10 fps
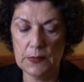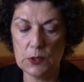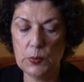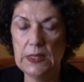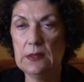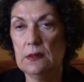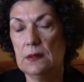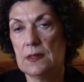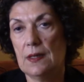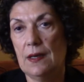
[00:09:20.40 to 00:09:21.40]

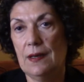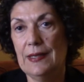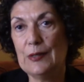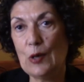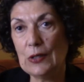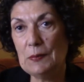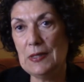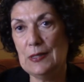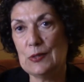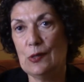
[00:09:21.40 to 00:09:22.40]
Sweden's
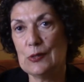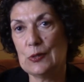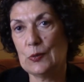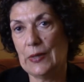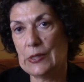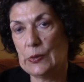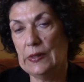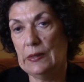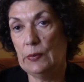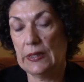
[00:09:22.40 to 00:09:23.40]
economy is also
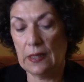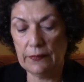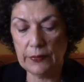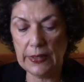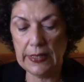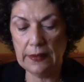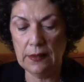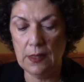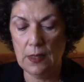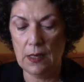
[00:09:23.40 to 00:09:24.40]
gradually recovering,